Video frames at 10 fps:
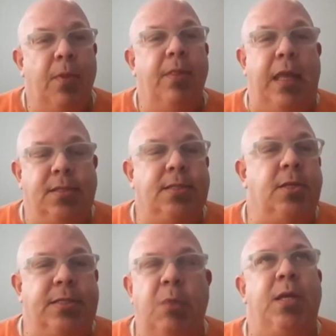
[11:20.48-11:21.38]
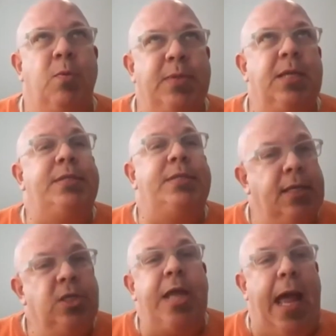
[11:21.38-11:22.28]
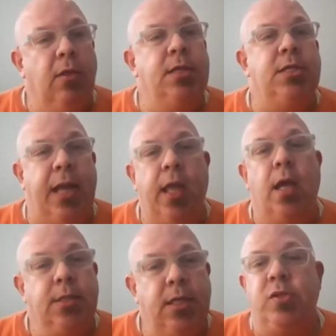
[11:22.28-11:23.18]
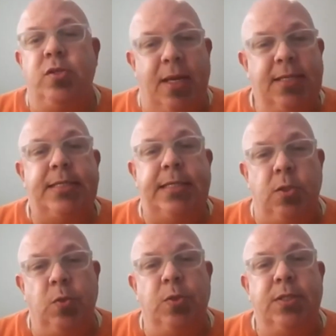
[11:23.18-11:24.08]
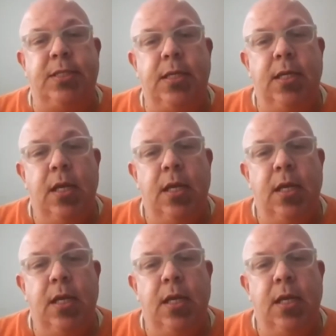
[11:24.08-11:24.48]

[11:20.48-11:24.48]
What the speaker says: it was a challenge, and I got to use my skills